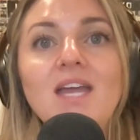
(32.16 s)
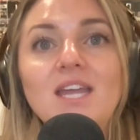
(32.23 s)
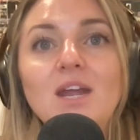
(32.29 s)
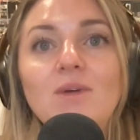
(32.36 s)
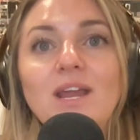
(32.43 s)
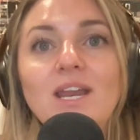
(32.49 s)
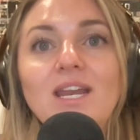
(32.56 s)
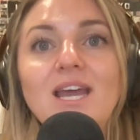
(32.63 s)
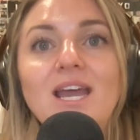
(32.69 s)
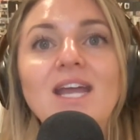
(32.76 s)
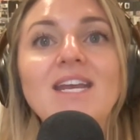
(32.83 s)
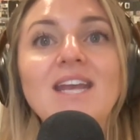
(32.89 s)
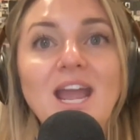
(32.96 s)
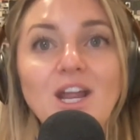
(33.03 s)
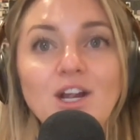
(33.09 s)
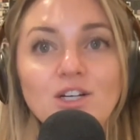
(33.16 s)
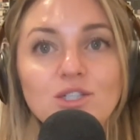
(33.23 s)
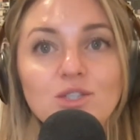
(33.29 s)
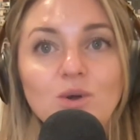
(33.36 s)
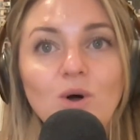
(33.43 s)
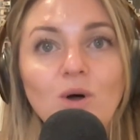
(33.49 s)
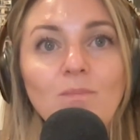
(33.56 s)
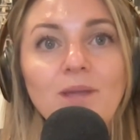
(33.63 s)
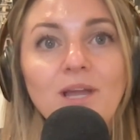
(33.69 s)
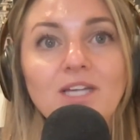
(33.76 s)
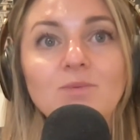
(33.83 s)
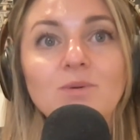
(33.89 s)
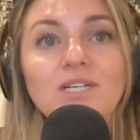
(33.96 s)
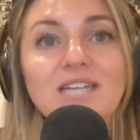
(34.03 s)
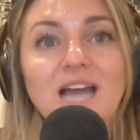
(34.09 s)
Get ready to ignite your soul
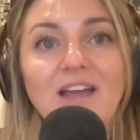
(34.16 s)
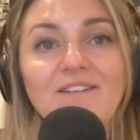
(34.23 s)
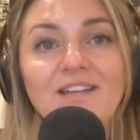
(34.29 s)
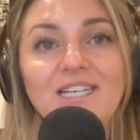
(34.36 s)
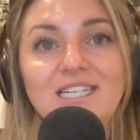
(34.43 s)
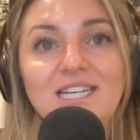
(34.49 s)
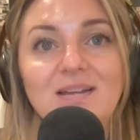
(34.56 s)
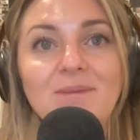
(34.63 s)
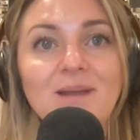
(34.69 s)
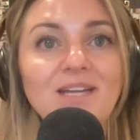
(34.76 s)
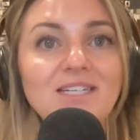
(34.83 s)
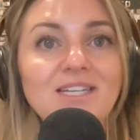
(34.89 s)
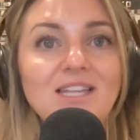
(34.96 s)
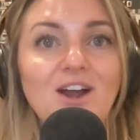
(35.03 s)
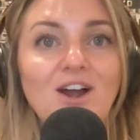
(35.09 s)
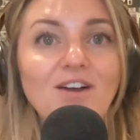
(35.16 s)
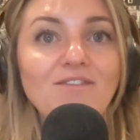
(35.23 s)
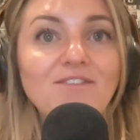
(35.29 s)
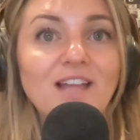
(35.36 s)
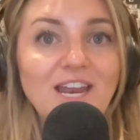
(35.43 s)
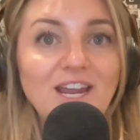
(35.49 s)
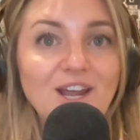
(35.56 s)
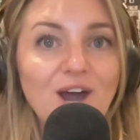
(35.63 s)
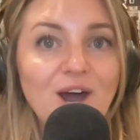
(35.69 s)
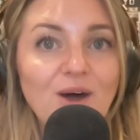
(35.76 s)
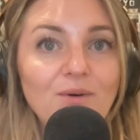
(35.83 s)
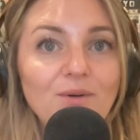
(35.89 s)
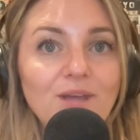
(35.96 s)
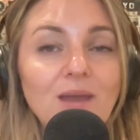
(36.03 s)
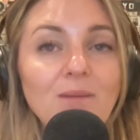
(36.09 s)
because we're diving deep into the art of letting
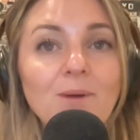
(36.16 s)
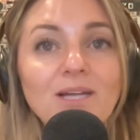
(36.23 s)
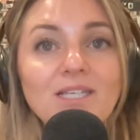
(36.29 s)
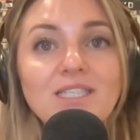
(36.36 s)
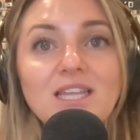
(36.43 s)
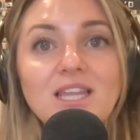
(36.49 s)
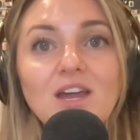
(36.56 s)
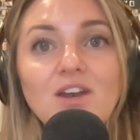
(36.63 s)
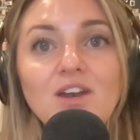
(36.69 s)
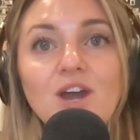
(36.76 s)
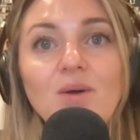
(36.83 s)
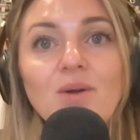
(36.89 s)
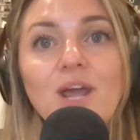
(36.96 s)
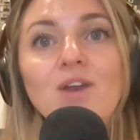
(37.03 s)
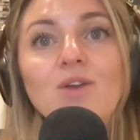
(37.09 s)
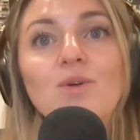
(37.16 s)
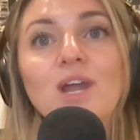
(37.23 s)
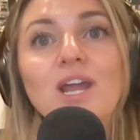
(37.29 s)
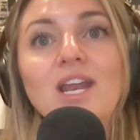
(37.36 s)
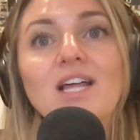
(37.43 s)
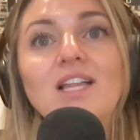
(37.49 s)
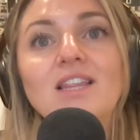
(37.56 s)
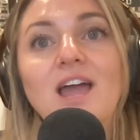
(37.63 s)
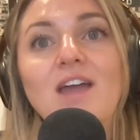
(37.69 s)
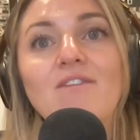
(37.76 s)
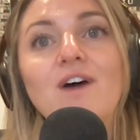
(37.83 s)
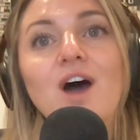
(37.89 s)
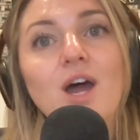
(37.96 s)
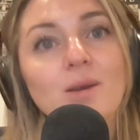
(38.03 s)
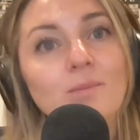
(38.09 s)
go, embracing the unknown, and creating a
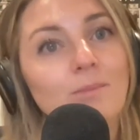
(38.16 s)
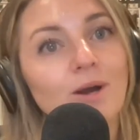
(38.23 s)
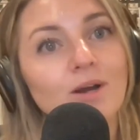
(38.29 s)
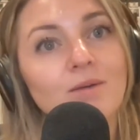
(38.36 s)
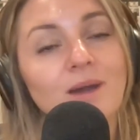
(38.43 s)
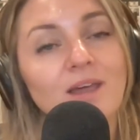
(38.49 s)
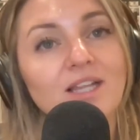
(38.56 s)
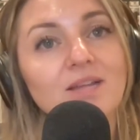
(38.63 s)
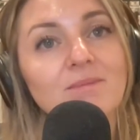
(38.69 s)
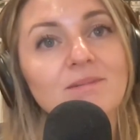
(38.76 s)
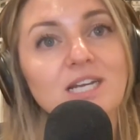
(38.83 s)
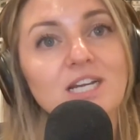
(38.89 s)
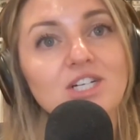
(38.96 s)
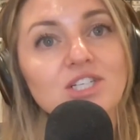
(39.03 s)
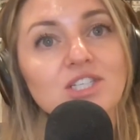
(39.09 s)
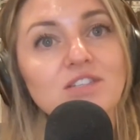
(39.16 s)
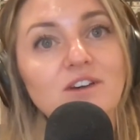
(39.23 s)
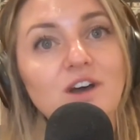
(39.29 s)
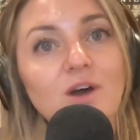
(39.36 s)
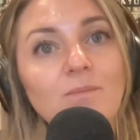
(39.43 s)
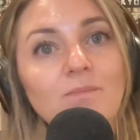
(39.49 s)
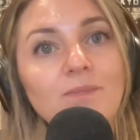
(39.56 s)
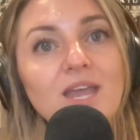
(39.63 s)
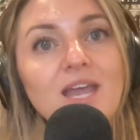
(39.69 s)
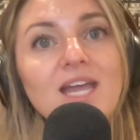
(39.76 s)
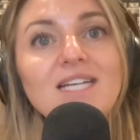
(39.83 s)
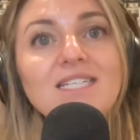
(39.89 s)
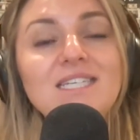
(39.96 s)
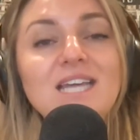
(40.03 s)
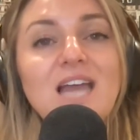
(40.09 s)
life unburdened by the limitations of hope.
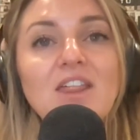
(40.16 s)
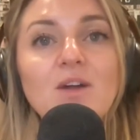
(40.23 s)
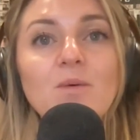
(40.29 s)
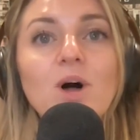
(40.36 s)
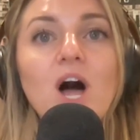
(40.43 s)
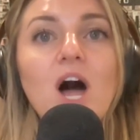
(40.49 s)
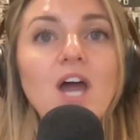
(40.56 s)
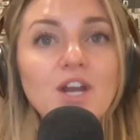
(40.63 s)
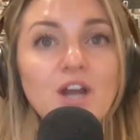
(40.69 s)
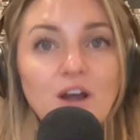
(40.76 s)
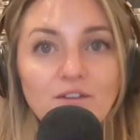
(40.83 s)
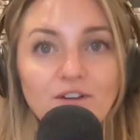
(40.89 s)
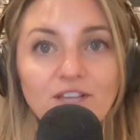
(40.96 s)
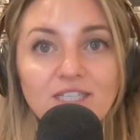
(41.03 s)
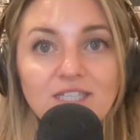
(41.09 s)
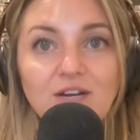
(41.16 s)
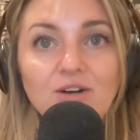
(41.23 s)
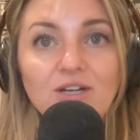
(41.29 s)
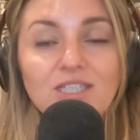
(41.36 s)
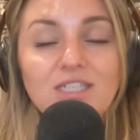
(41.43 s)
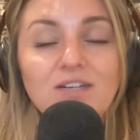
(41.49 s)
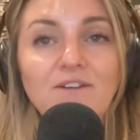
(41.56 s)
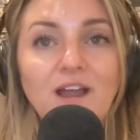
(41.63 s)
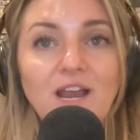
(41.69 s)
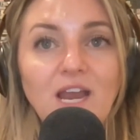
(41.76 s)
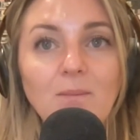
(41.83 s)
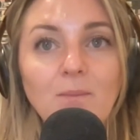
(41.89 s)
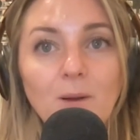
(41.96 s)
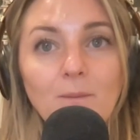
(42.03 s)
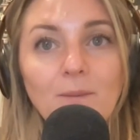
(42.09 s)
Together, we'll uncover the secrets to
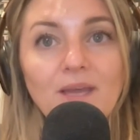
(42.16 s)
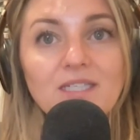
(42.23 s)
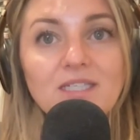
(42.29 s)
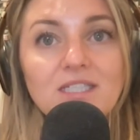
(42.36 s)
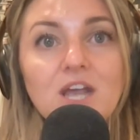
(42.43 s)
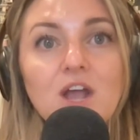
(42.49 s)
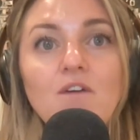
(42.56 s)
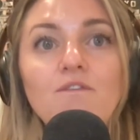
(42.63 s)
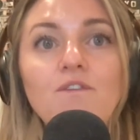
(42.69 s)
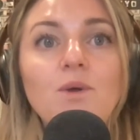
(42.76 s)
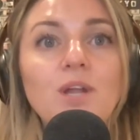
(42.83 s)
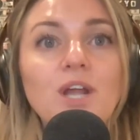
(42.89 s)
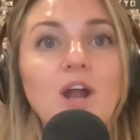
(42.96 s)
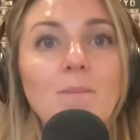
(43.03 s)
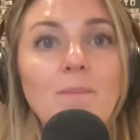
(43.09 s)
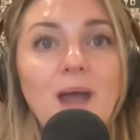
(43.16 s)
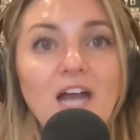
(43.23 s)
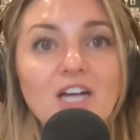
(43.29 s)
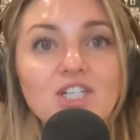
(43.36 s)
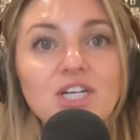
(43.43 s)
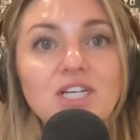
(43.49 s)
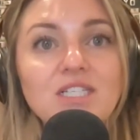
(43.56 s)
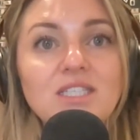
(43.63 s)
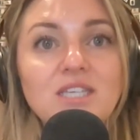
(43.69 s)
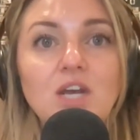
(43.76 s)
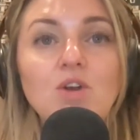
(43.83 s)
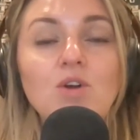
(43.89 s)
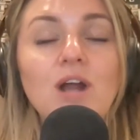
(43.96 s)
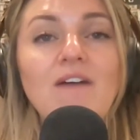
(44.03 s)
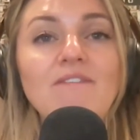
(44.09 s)
finding purpose, fueling our passions,
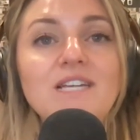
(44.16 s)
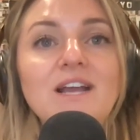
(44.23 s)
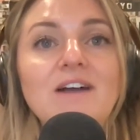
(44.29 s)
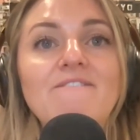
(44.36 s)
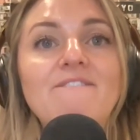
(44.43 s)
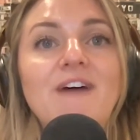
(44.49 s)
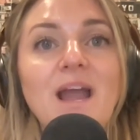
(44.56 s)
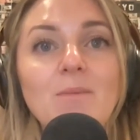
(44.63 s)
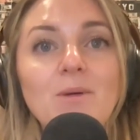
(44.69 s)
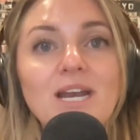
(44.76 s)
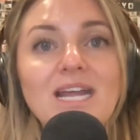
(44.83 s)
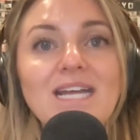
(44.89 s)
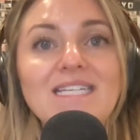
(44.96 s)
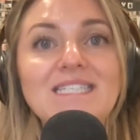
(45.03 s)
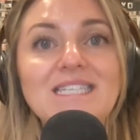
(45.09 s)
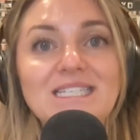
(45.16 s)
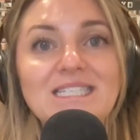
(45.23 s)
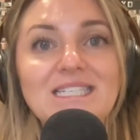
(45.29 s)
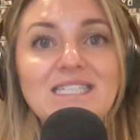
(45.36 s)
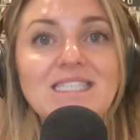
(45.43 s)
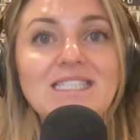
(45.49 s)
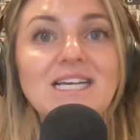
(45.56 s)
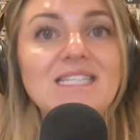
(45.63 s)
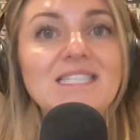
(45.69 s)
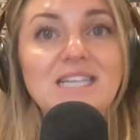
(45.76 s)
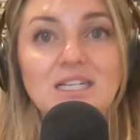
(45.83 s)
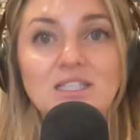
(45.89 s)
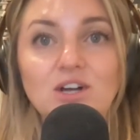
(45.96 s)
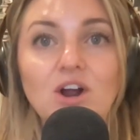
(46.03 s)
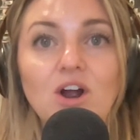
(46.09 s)
and crafting a vibrant existence that
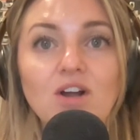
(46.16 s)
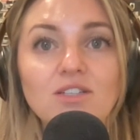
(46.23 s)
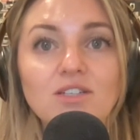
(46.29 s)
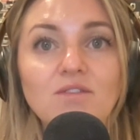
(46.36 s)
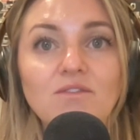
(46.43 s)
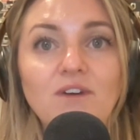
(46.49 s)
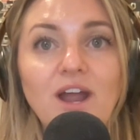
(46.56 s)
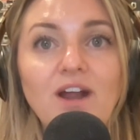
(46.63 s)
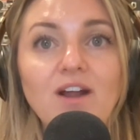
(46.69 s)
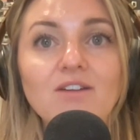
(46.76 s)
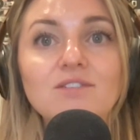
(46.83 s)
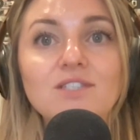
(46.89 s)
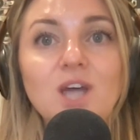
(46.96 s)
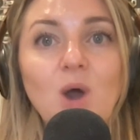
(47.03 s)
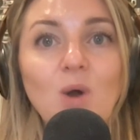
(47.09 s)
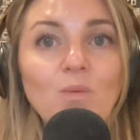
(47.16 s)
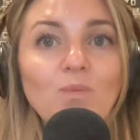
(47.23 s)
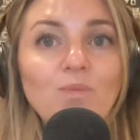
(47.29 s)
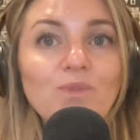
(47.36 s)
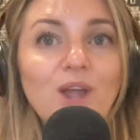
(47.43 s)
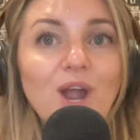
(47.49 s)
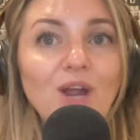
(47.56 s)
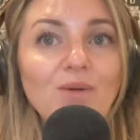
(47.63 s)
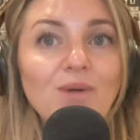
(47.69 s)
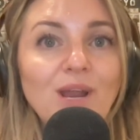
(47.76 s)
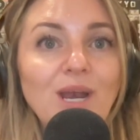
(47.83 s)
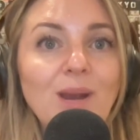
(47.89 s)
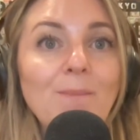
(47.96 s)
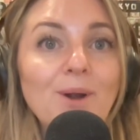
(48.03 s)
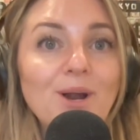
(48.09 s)
sets our hearts on fire. So, are you
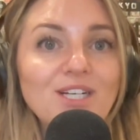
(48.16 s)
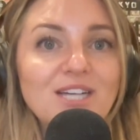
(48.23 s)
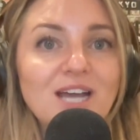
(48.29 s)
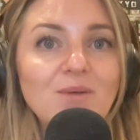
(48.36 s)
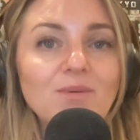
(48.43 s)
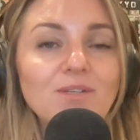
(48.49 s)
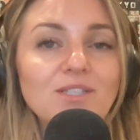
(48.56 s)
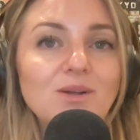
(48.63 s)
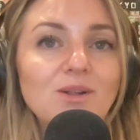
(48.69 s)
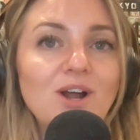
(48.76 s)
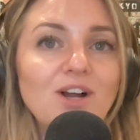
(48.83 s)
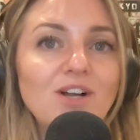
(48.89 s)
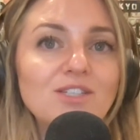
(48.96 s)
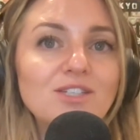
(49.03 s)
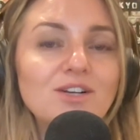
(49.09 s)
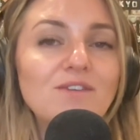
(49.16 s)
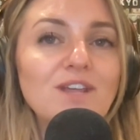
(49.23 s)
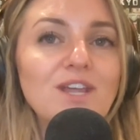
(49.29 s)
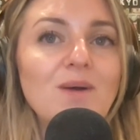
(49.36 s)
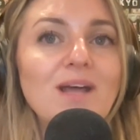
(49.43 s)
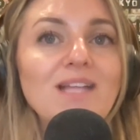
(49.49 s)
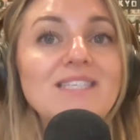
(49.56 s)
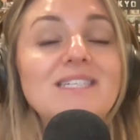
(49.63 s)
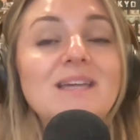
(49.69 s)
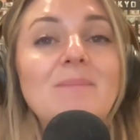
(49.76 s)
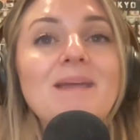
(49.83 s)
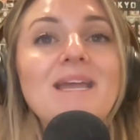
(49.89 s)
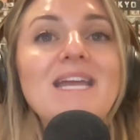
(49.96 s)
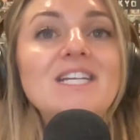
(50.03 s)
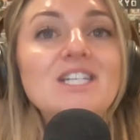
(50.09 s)
ready to burn down what's no longer serving you and
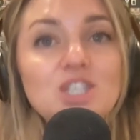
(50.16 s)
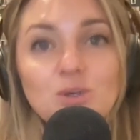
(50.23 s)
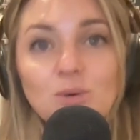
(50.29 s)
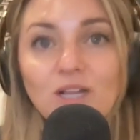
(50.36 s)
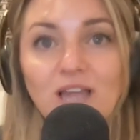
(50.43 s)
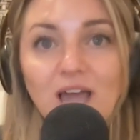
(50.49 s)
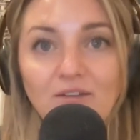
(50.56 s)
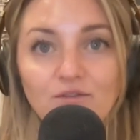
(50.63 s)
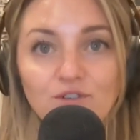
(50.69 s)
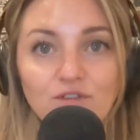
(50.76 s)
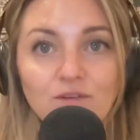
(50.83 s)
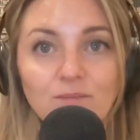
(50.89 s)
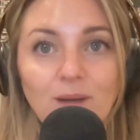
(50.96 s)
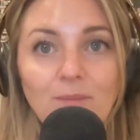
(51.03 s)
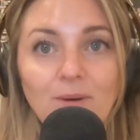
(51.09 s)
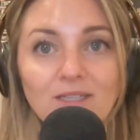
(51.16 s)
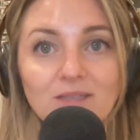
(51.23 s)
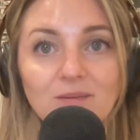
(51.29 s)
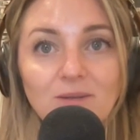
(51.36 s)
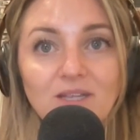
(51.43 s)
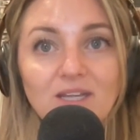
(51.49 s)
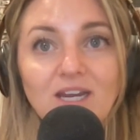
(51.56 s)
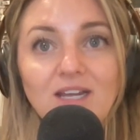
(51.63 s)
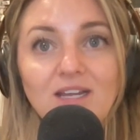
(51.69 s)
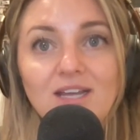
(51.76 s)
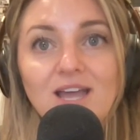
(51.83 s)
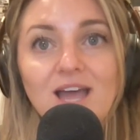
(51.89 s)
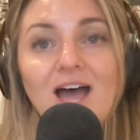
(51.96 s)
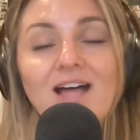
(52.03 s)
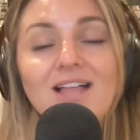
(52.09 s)
step into a life driven by possibility?
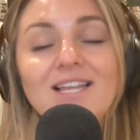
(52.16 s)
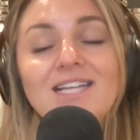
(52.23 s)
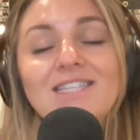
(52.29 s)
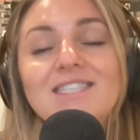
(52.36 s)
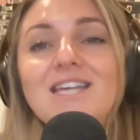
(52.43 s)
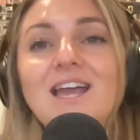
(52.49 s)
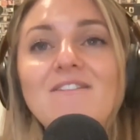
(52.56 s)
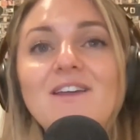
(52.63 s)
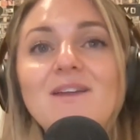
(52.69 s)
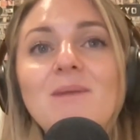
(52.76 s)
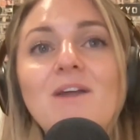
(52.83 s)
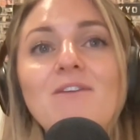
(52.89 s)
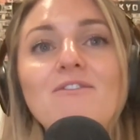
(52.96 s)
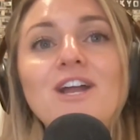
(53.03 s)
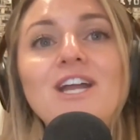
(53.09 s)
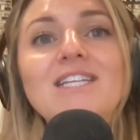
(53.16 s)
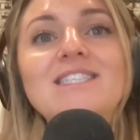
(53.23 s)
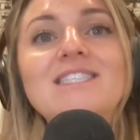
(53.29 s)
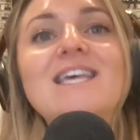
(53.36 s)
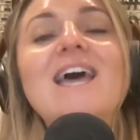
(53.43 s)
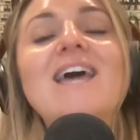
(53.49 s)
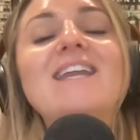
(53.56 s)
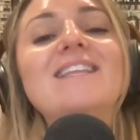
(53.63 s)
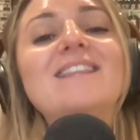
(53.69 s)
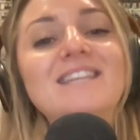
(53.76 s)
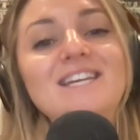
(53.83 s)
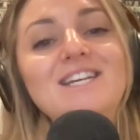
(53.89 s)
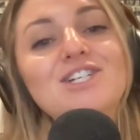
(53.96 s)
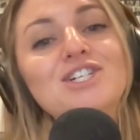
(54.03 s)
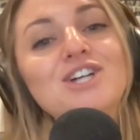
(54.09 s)
Let's dive in, my friends, and
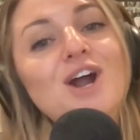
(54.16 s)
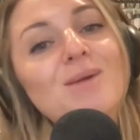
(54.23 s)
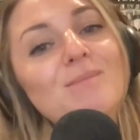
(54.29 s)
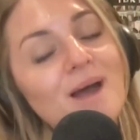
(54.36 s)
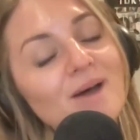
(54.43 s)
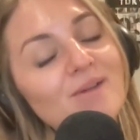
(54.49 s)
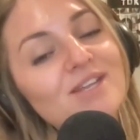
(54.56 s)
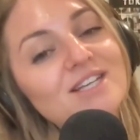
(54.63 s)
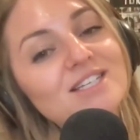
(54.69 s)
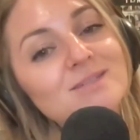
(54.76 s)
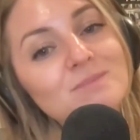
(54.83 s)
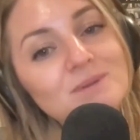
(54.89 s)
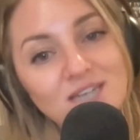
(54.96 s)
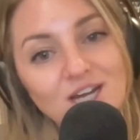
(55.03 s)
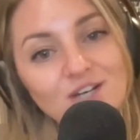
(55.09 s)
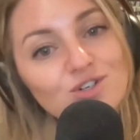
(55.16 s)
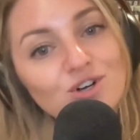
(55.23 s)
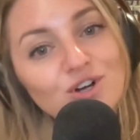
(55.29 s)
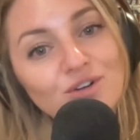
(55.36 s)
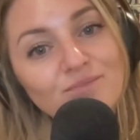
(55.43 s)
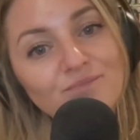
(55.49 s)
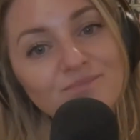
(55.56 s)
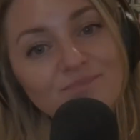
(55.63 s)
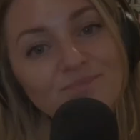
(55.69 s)
unleash our boundless potential.